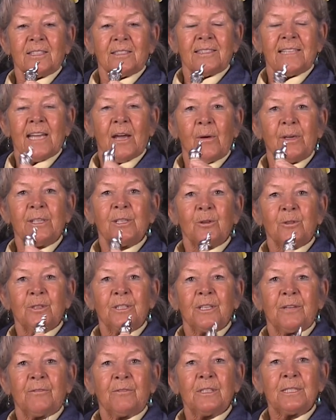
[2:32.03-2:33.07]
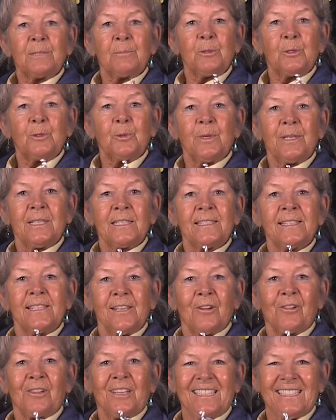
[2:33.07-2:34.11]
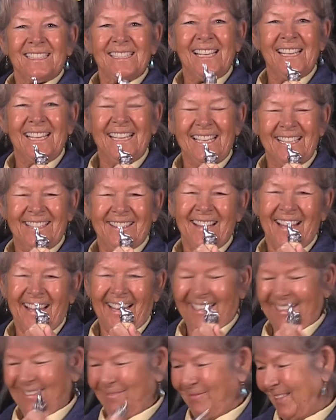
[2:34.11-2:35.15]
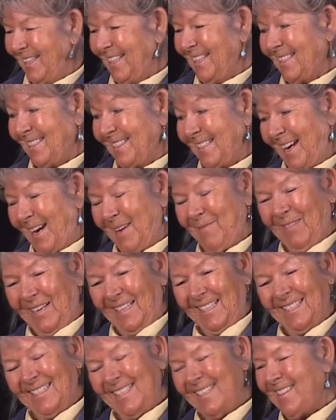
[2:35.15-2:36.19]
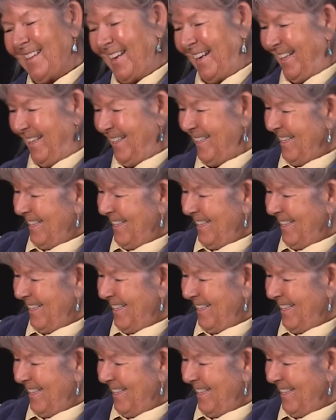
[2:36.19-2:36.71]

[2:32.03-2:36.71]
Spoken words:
now I know the difference between a seal and a sea lion because I made a sea lion.